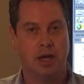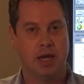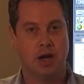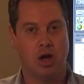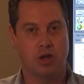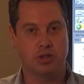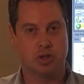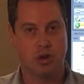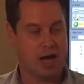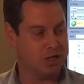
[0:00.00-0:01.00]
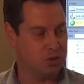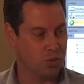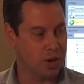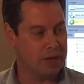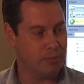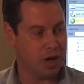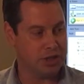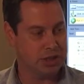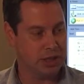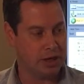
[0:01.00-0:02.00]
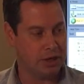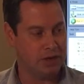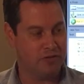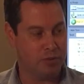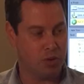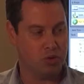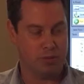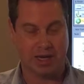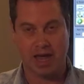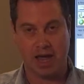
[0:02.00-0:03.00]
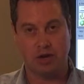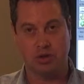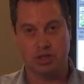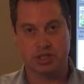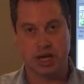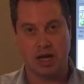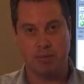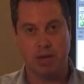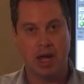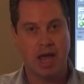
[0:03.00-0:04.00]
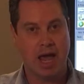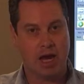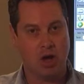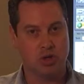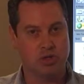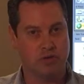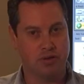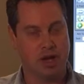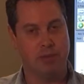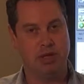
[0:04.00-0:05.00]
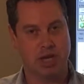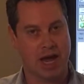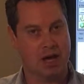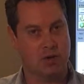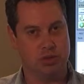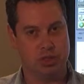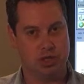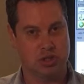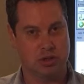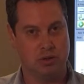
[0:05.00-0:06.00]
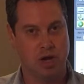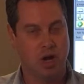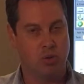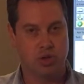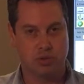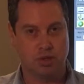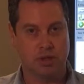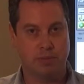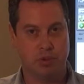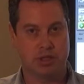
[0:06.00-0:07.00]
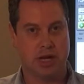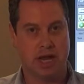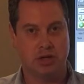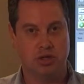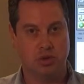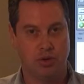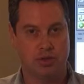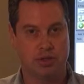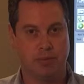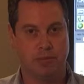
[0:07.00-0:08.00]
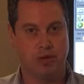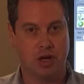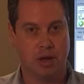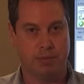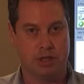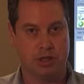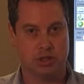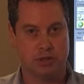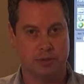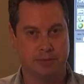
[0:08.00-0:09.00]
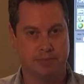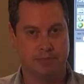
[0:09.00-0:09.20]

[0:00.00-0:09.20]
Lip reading: It also has great modularity for both mechanical setup and also for image acquisition, which really puts it head and shoulders above the competition.